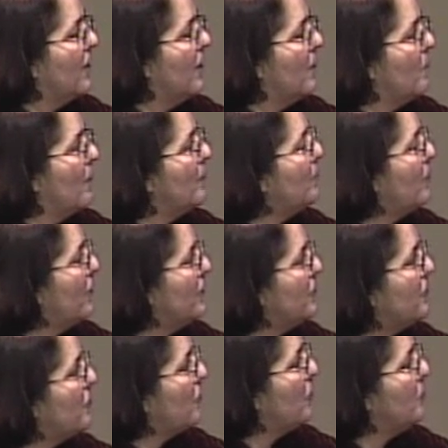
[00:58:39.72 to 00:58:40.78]
at one point
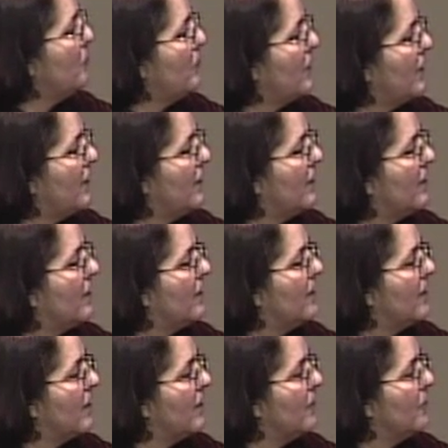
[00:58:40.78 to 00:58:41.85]
you told me
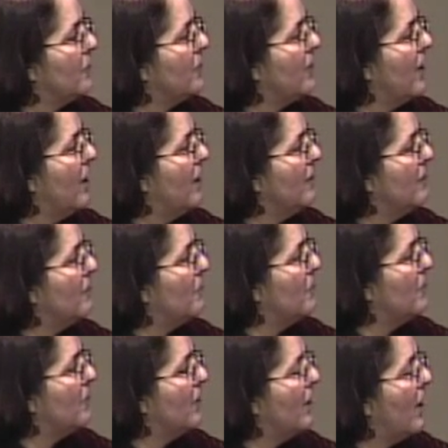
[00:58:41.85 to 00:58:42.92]
that your town
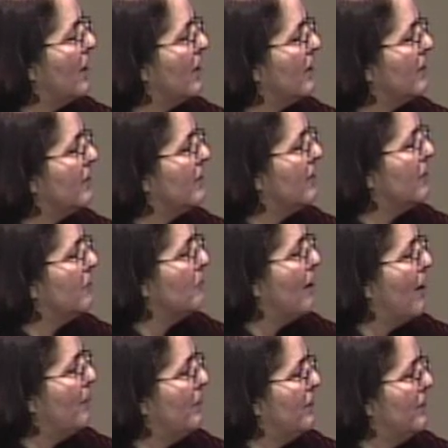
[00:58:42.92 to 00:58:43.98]
was a lot like Cedar
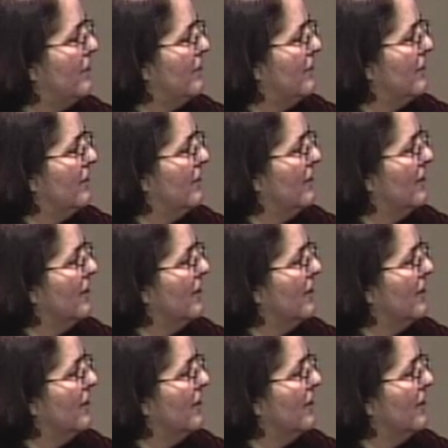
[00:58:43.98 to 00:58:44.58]
Rapids.